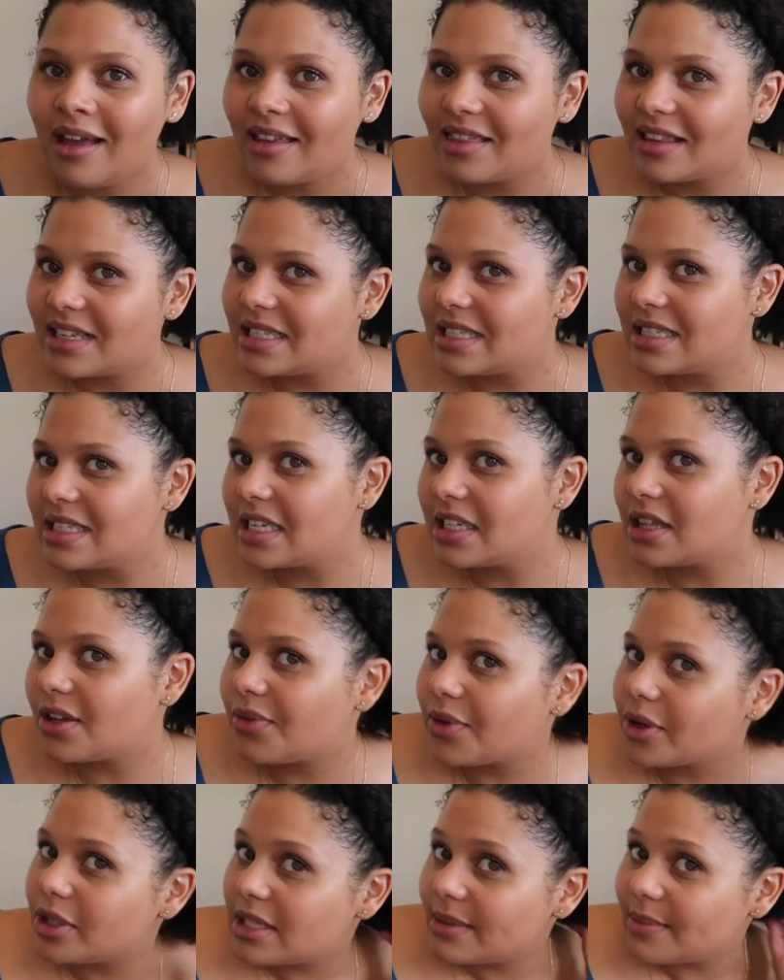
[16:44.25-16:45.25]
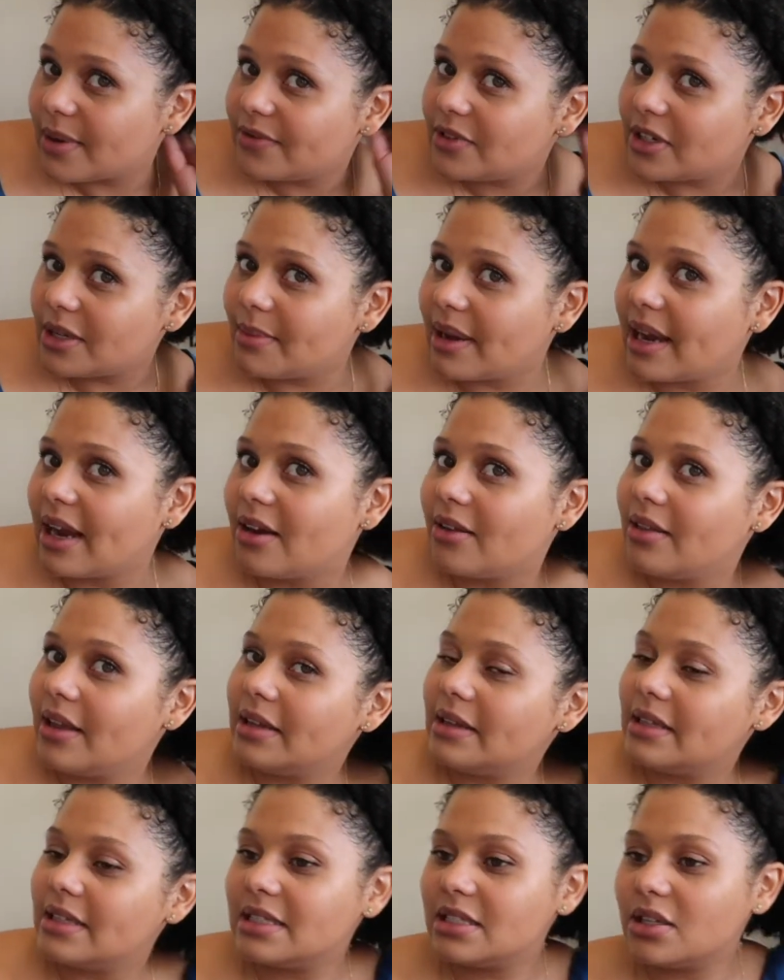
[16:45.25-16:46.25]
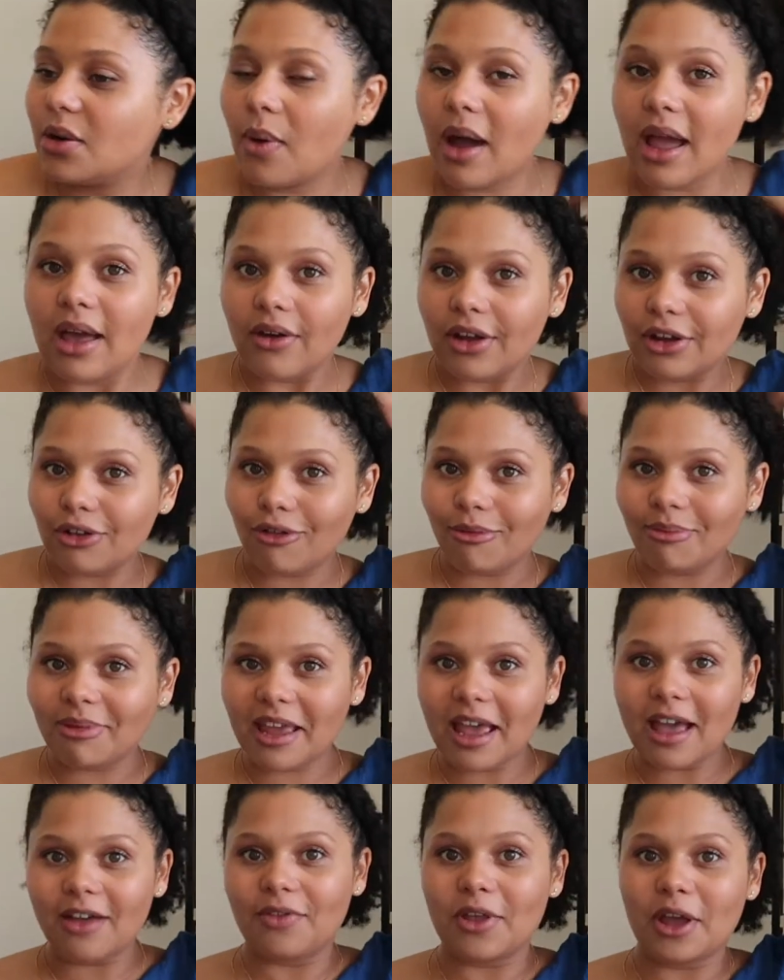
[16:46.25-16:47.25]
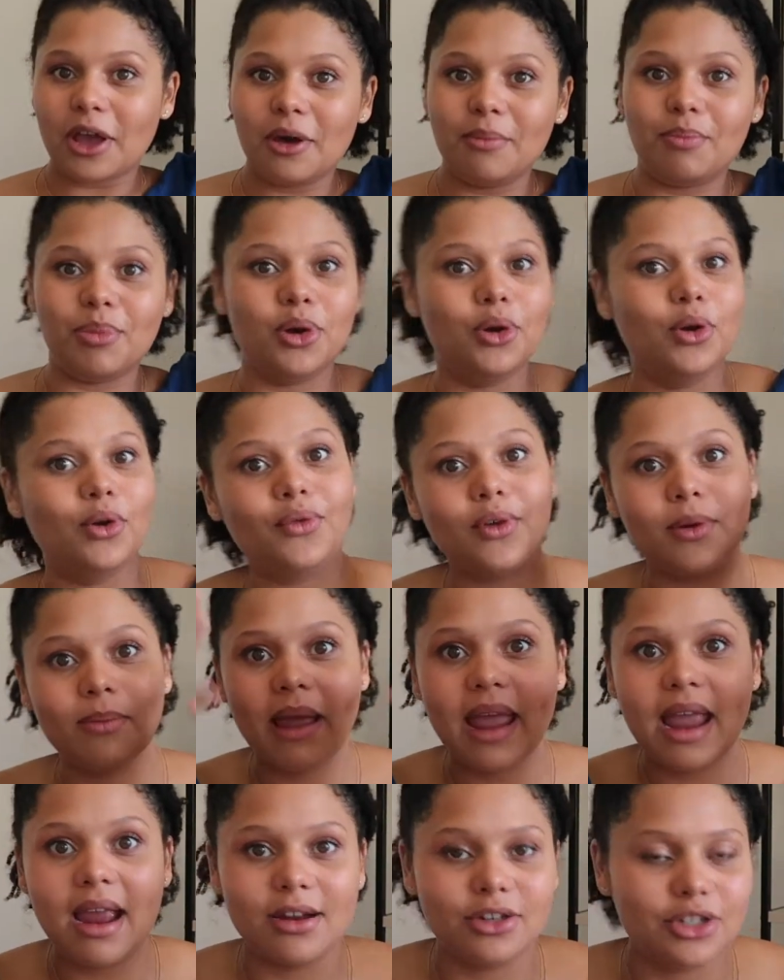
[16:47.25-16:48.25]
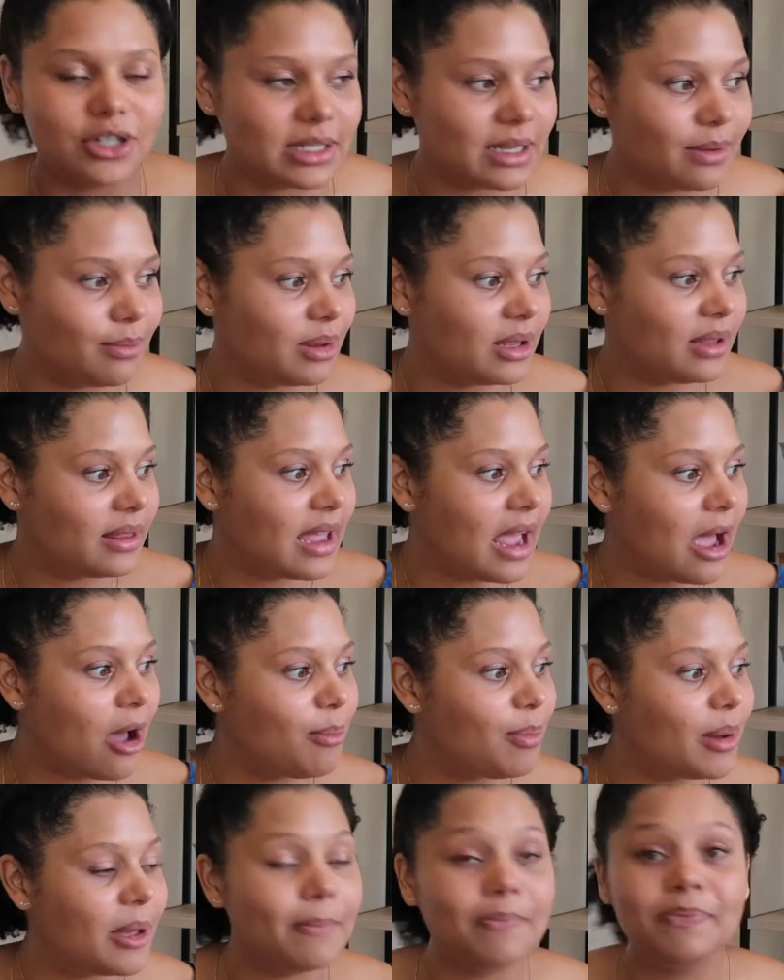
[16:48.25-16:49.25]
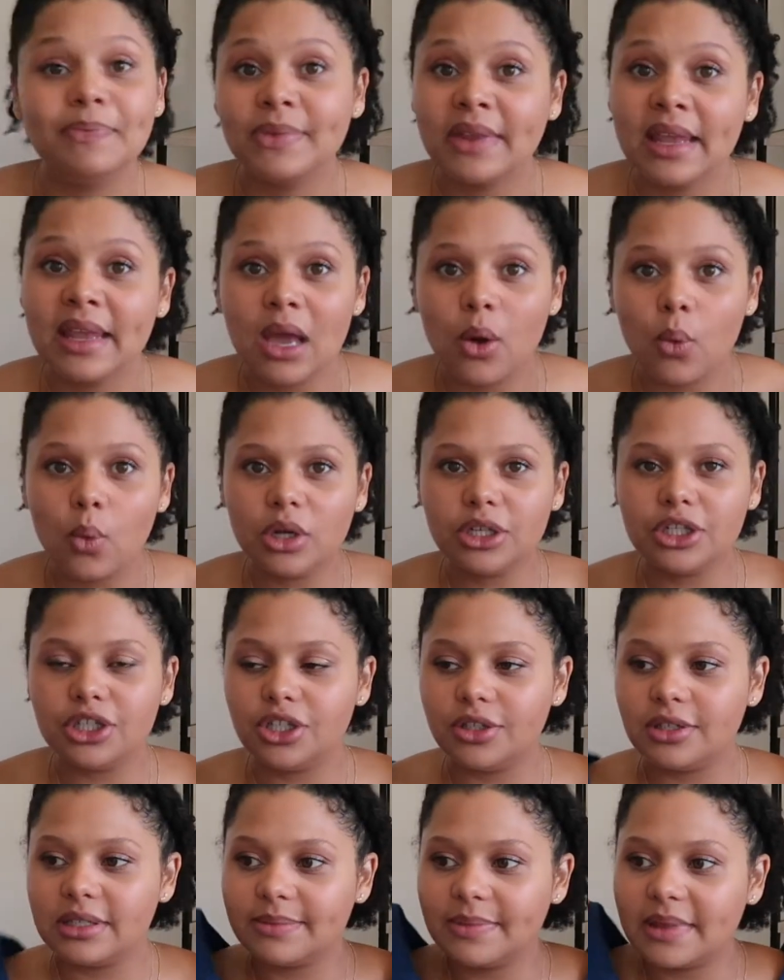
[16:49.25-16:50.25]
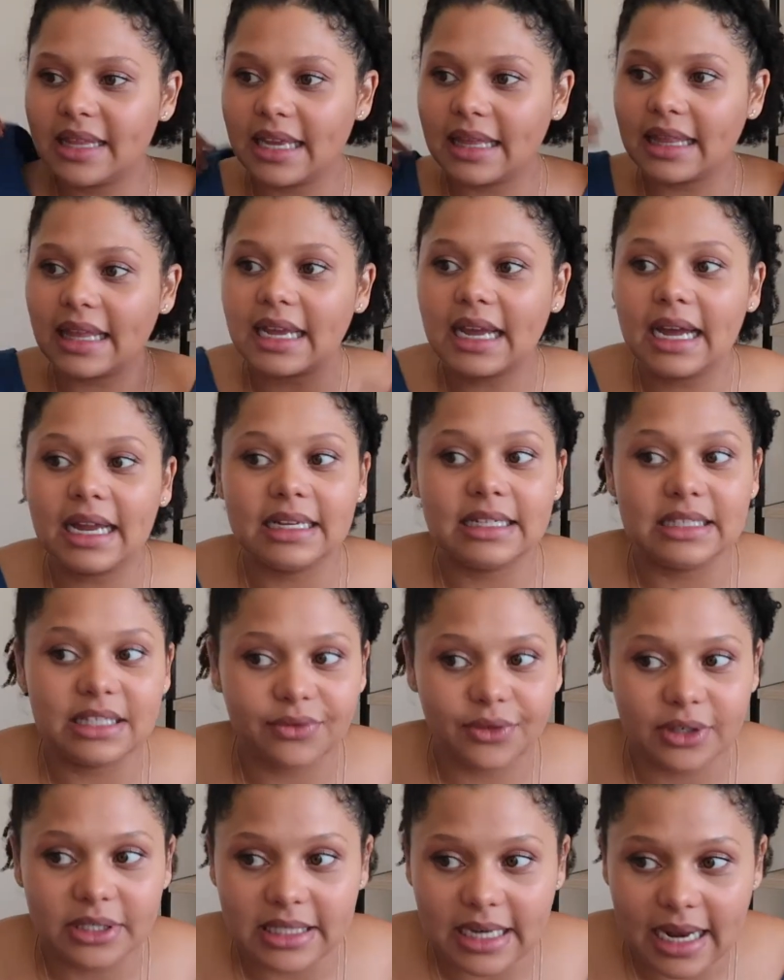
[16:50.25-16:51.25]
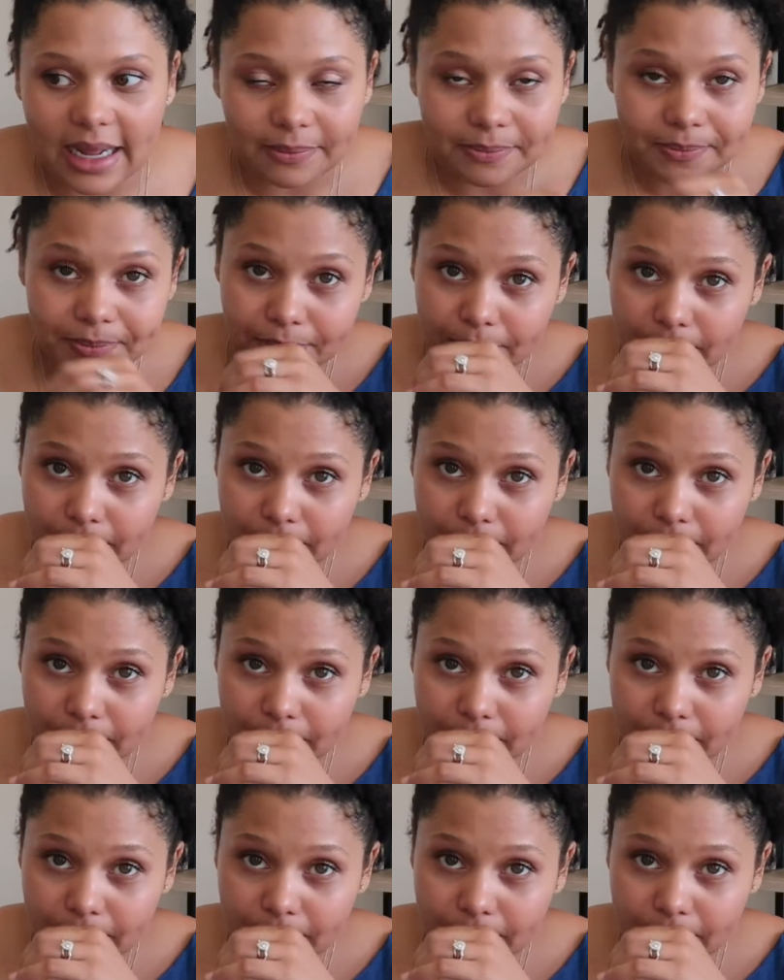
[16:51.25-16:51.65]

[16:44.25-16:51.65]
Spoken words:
This is like the first time I've done my hair like this in a while. I normally have like a poo for my hair, it's just completely out, but wanted to do something like kind of different today.